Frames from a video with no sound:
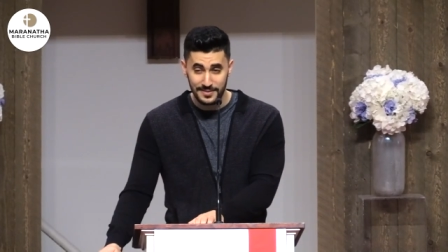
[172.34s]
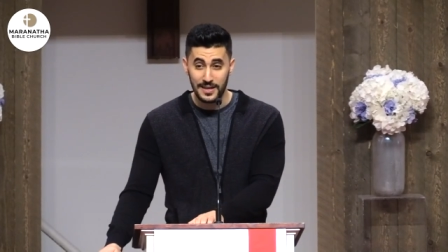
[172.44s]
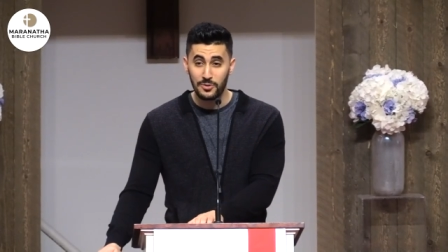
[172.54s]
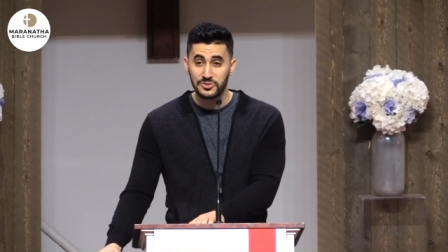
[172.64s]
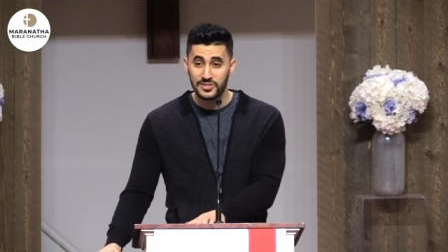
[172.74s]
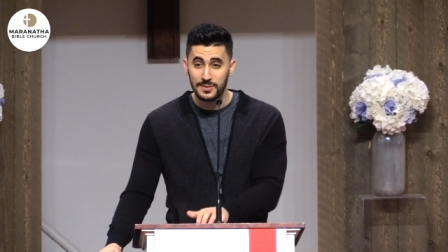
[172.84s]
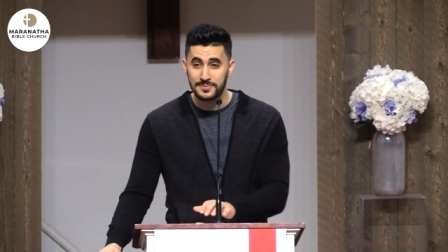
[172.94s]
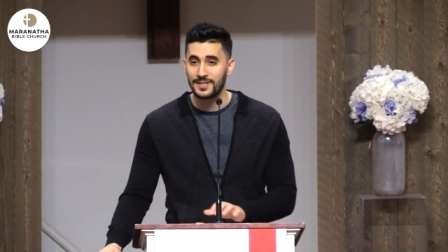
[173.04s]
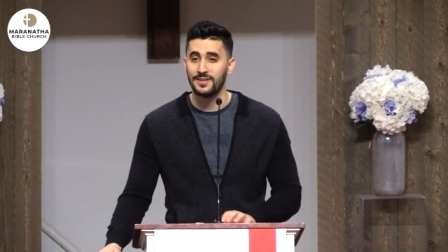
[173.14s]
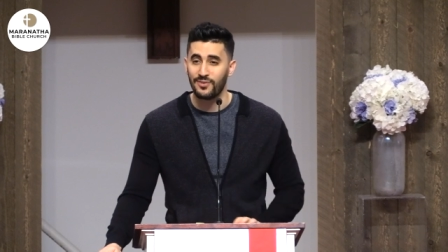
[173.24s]
They don't seem
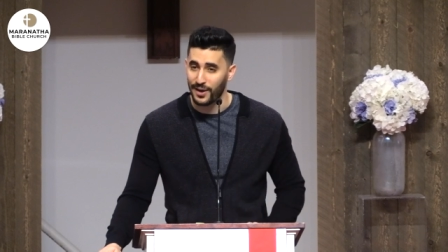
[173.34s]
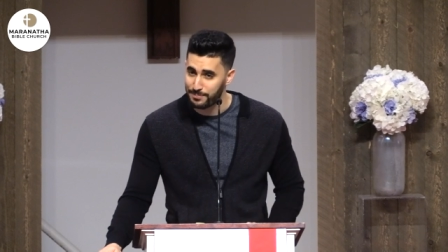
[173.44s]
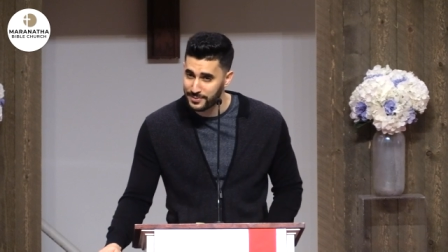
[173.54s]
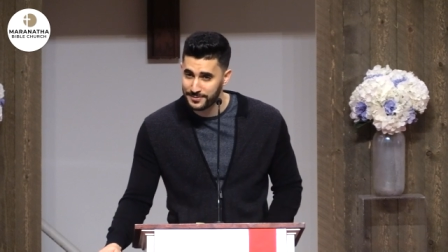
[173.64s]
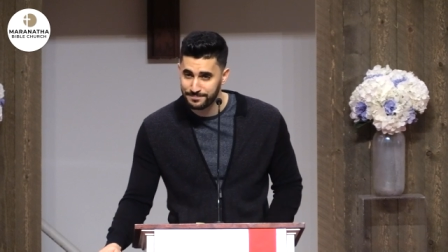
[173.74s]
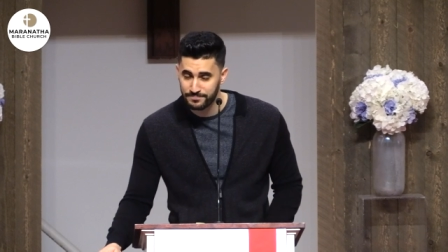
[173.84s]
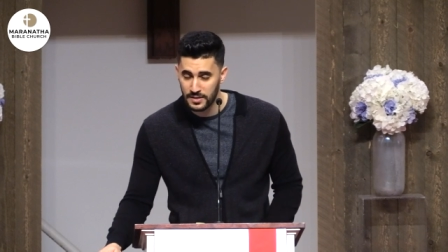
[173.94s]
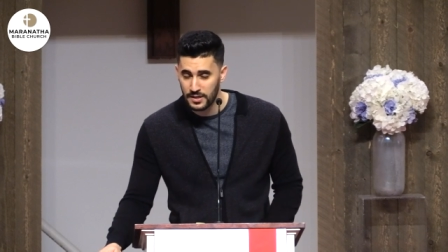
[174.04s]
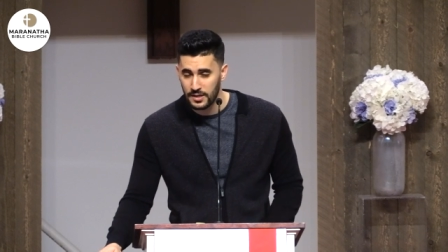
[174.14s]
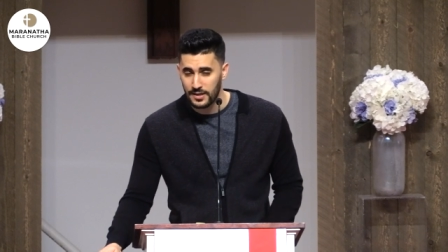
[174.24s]
to give up,
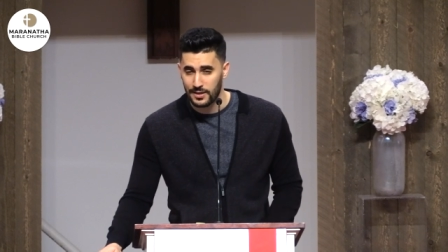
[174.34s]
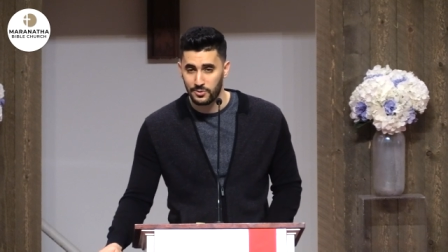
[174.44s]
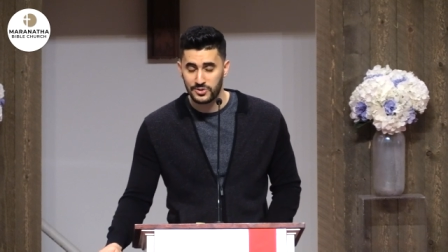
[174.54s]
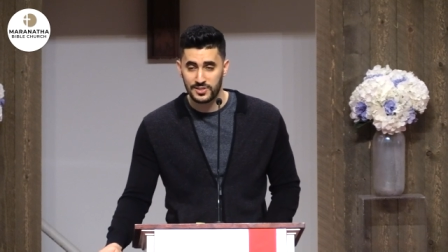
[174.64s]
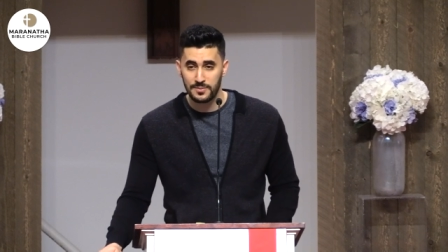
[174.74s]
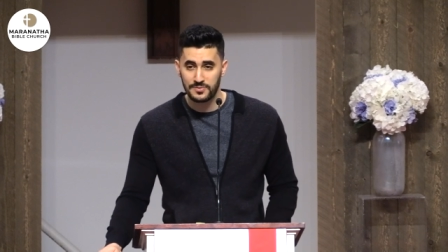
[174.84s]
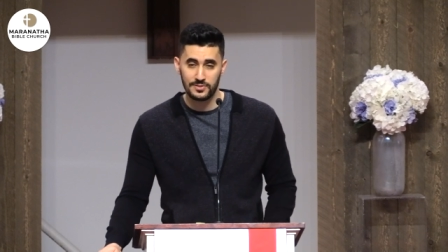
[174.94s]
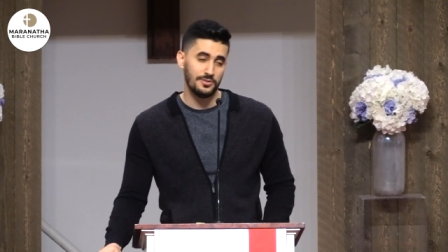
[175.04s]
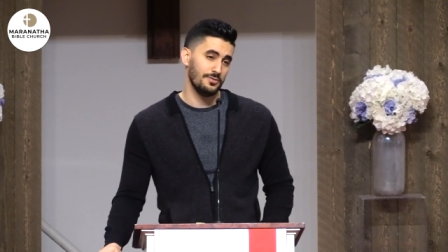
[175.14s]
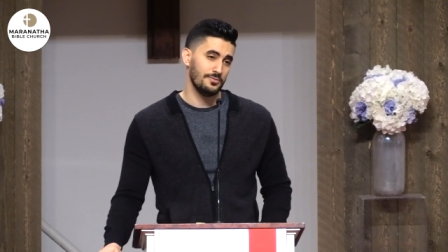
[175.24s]
they don't seem
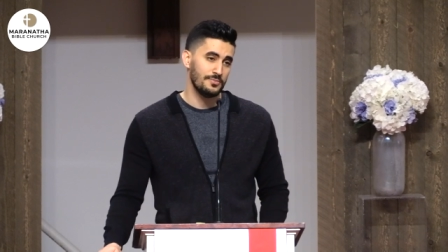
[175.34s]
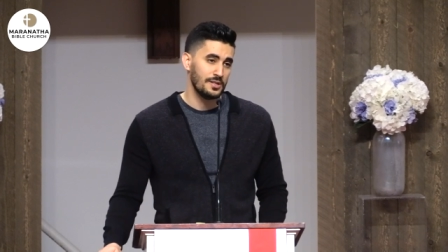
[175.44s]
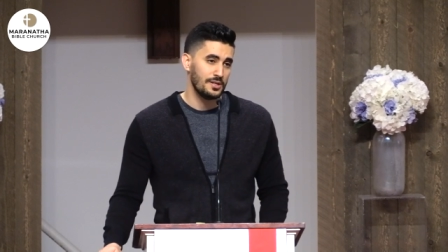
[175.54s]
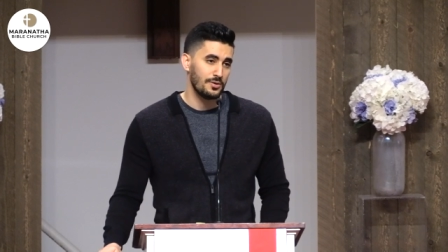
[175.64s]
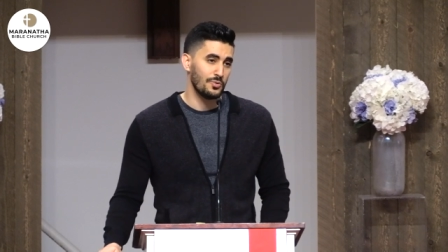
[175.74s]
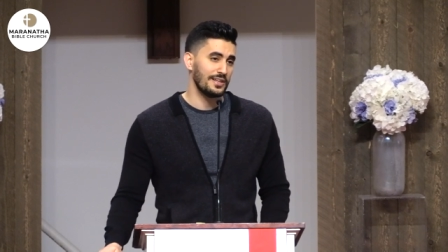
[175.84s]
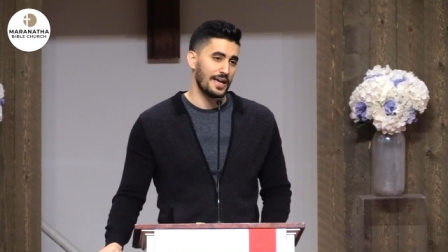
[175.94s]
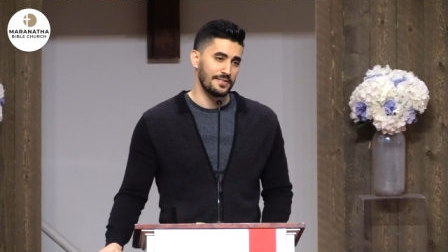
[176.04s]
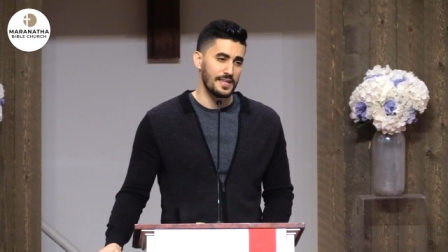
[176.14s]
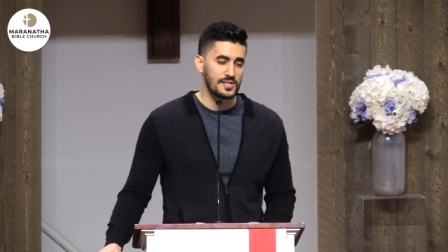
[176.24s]
to relent.